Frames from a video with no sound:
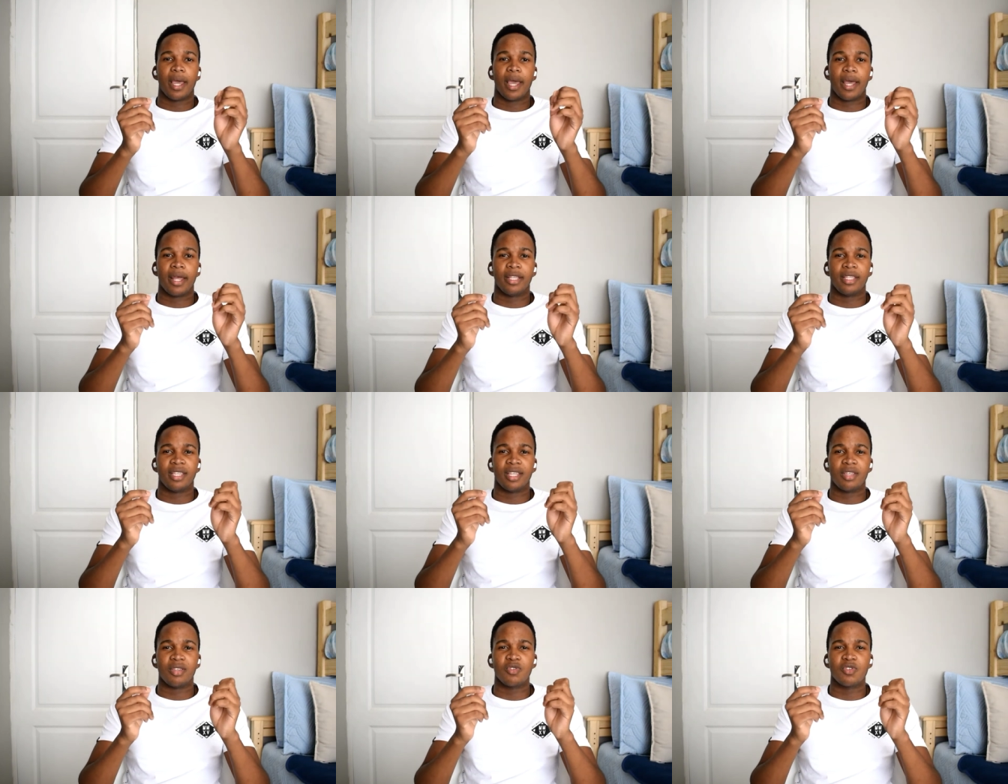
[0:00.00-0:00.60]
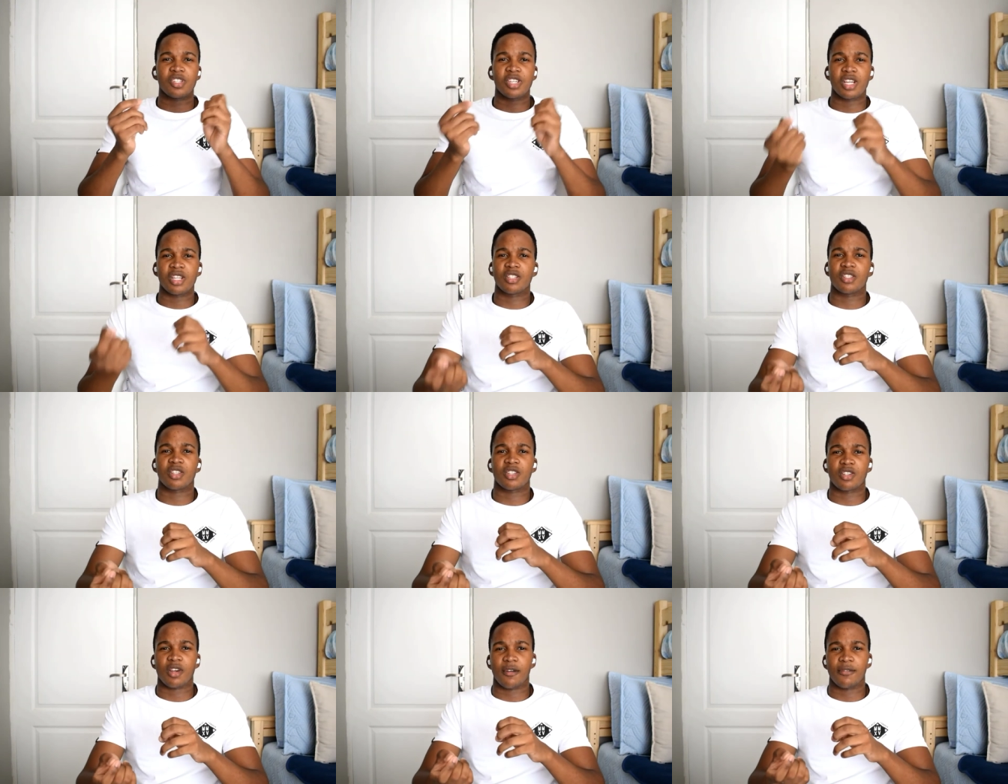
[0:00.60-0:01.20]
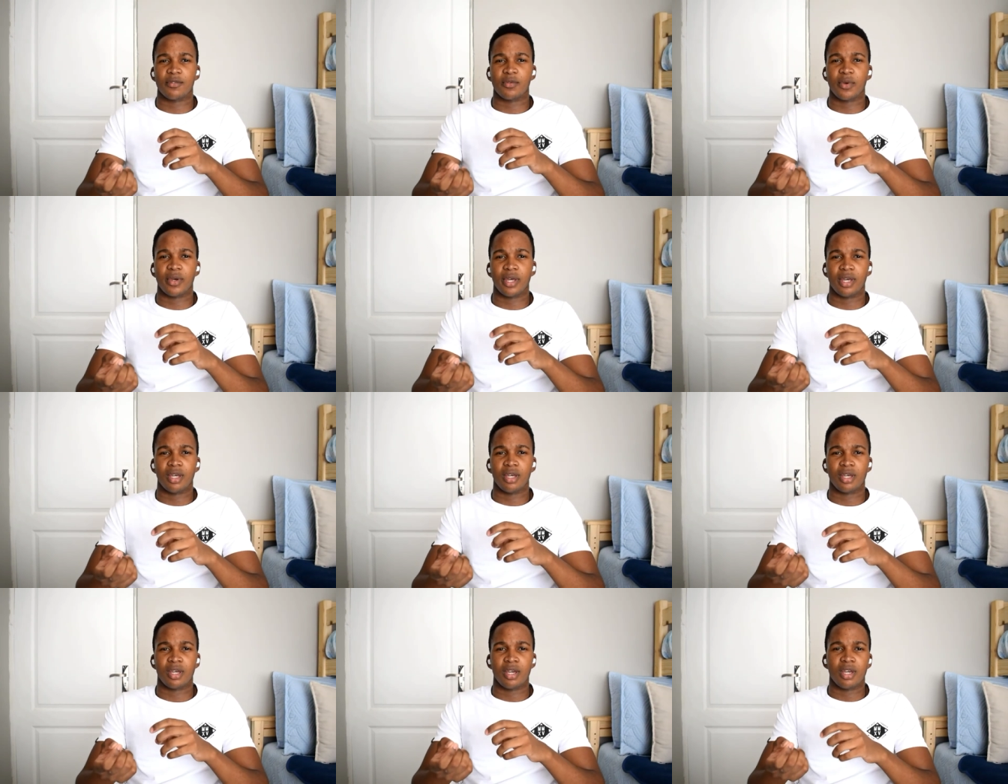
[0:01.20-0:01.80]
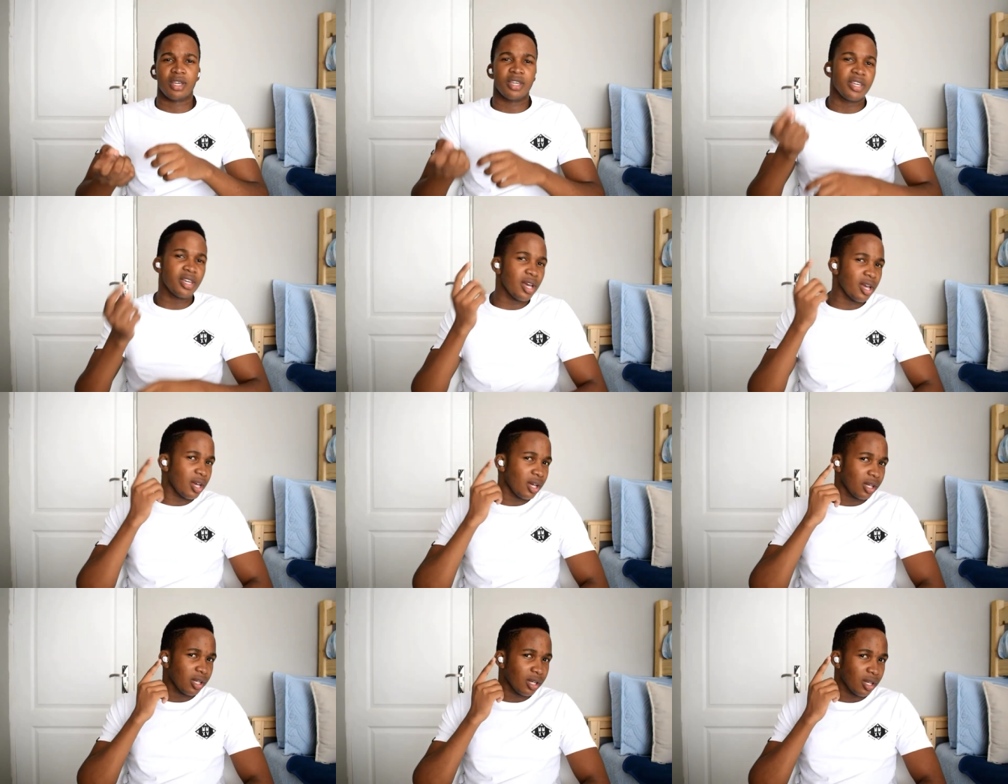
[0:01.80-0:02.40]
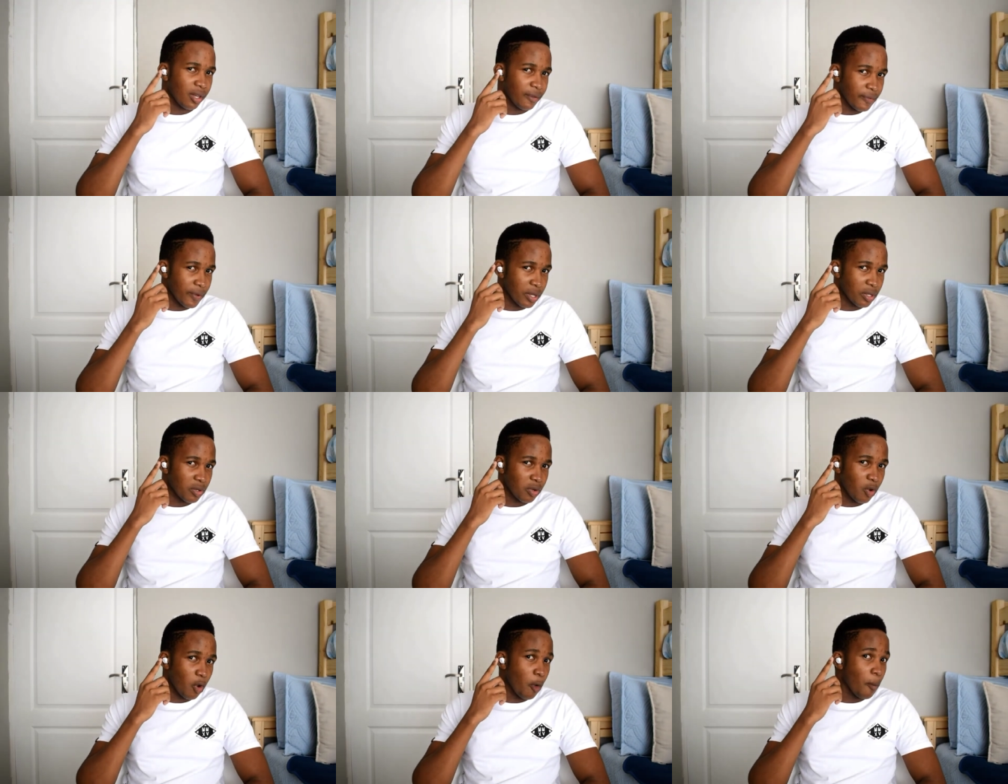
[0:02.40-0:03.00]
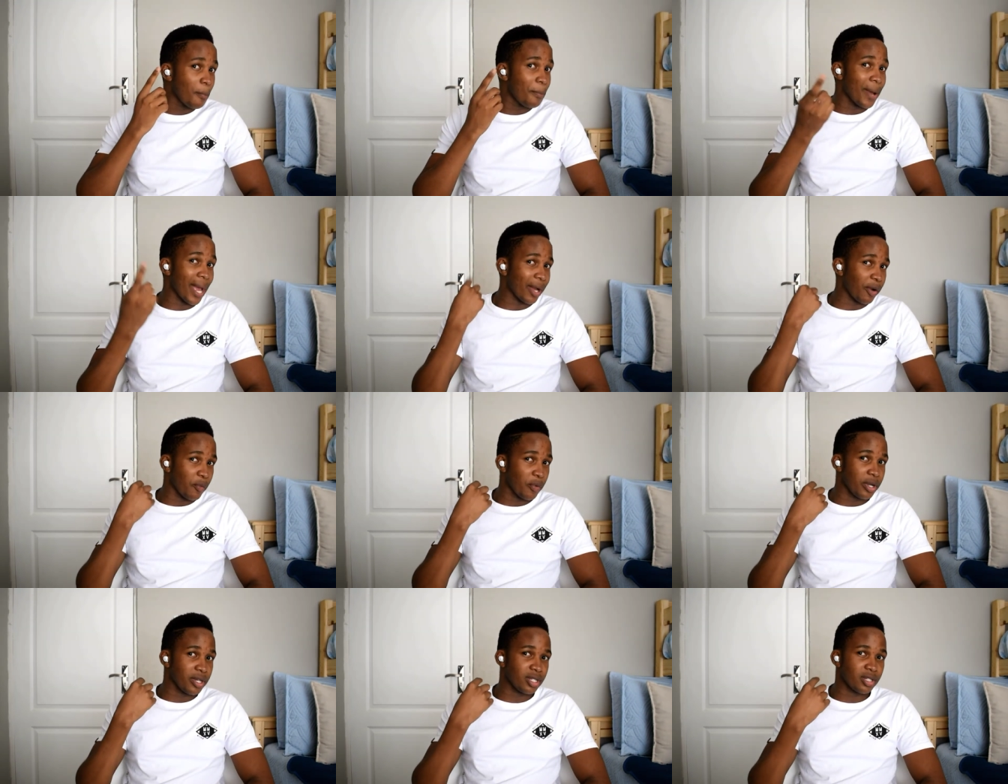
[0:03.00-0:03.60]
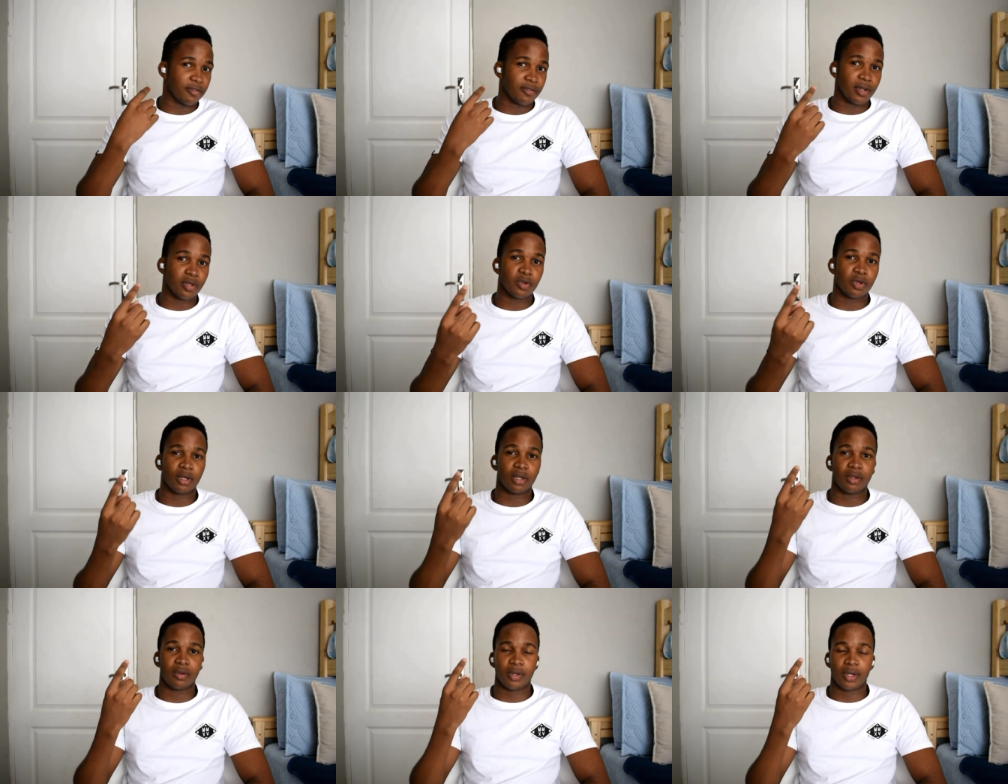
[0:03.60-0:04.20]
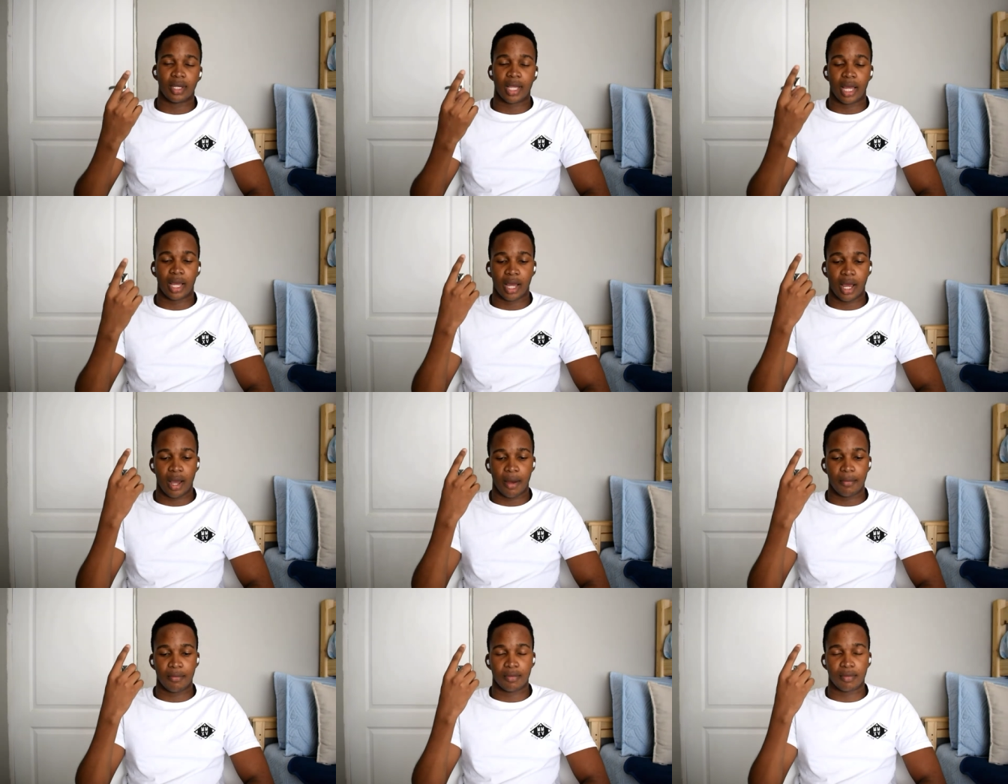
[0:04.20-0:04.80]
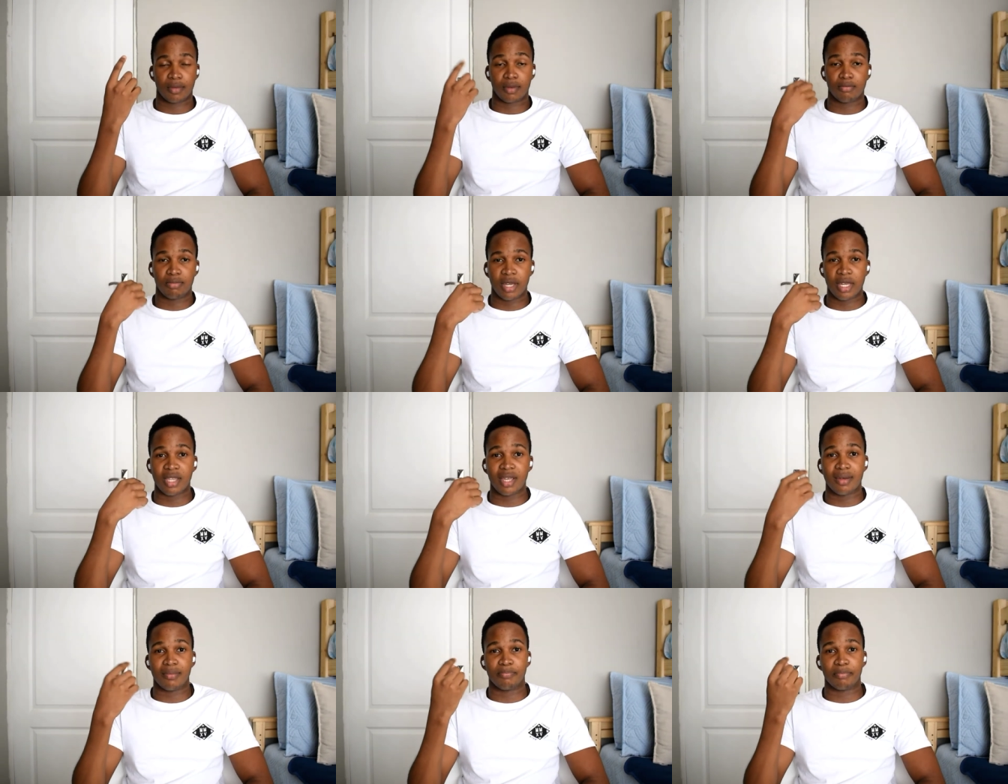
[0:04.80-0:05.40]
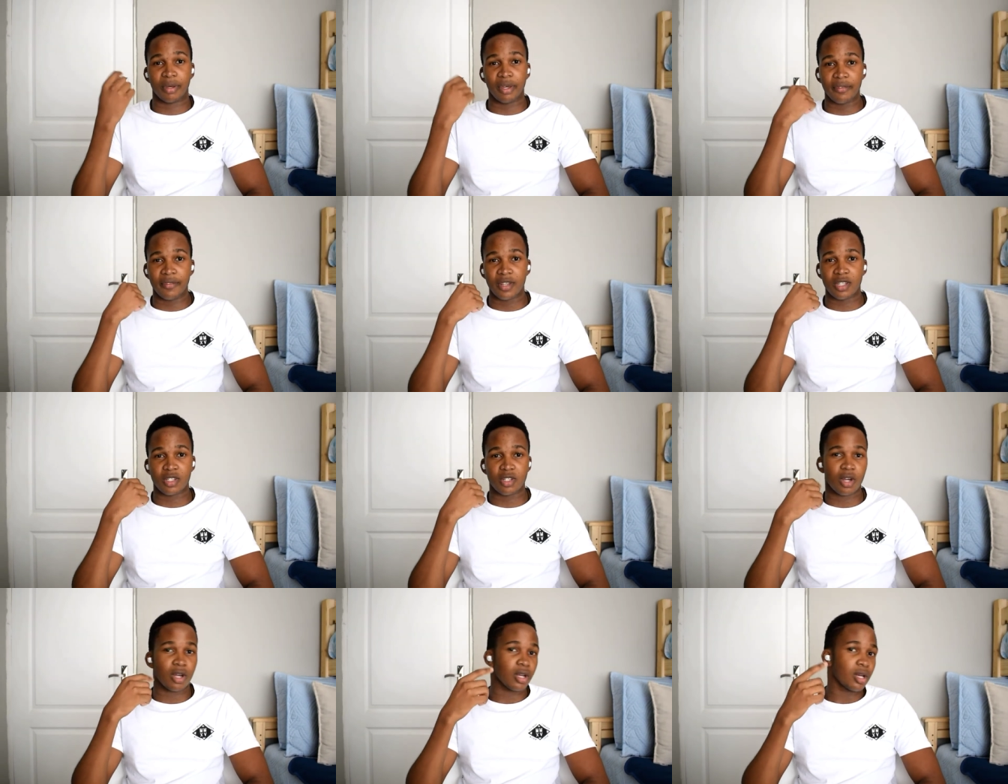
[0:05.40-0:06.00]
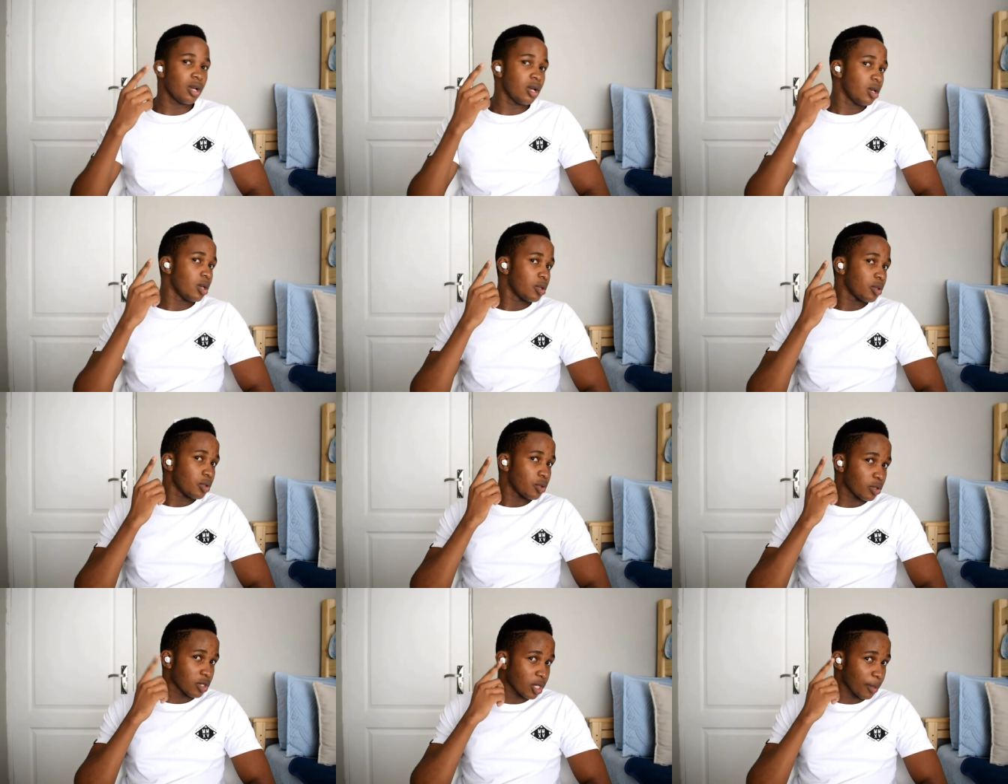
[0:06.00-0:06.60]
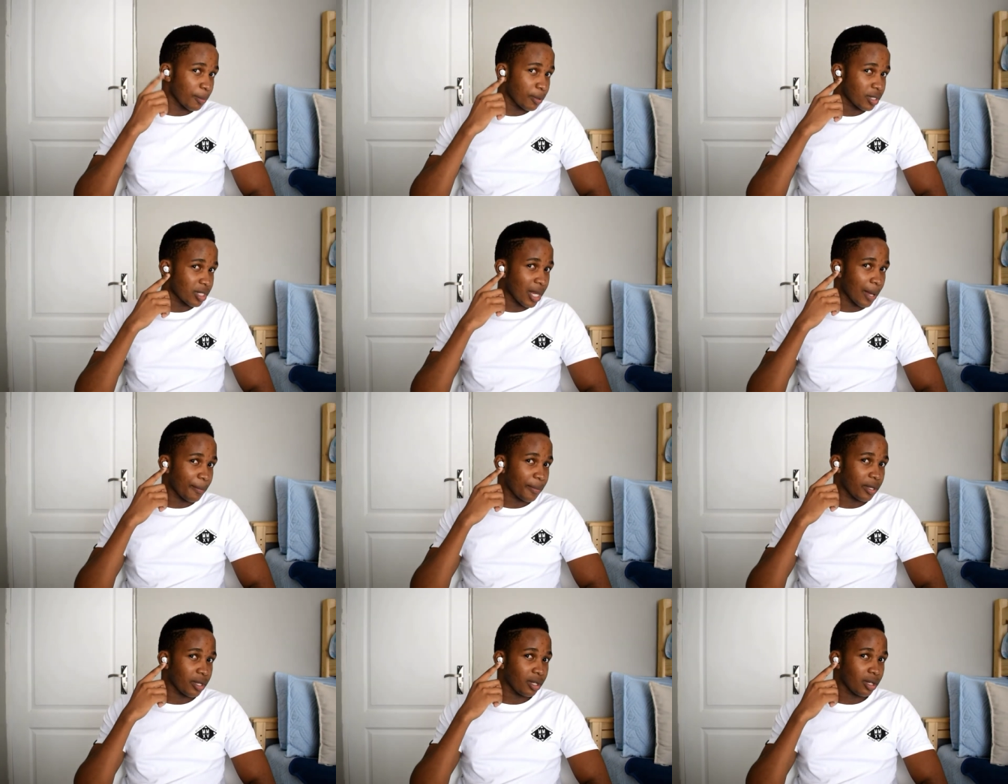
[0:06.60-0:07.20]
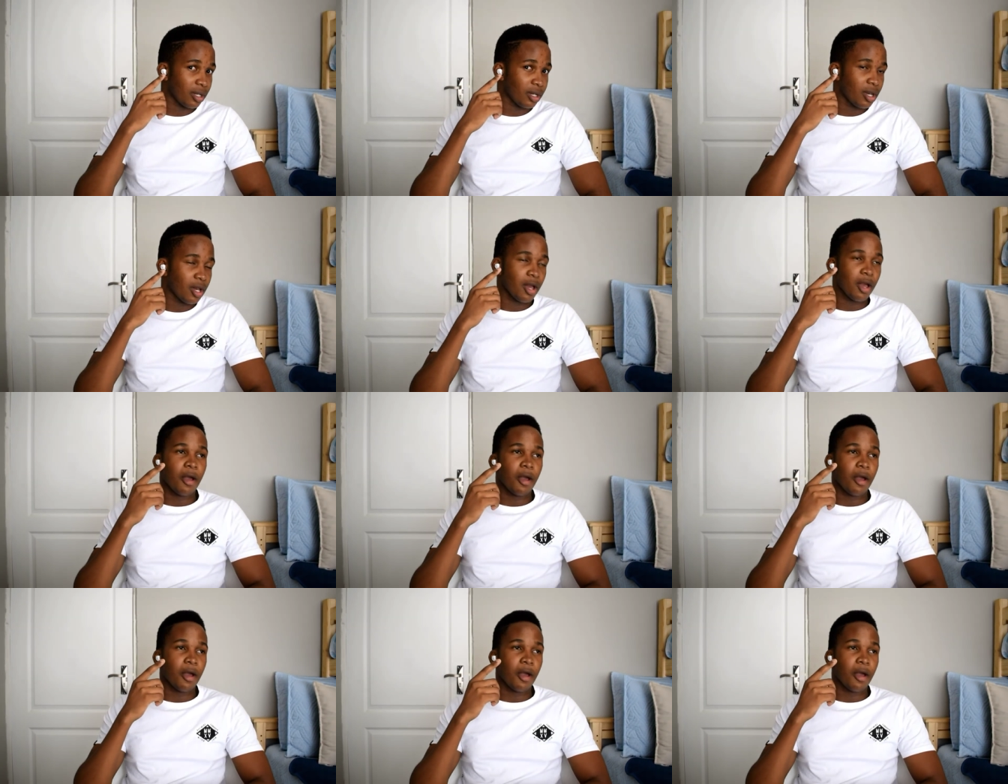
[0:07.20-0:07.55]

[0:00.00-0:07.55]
And then you change the software. Here, if you want to go backwards, if you want to re like um play the previous song, you triple tap here.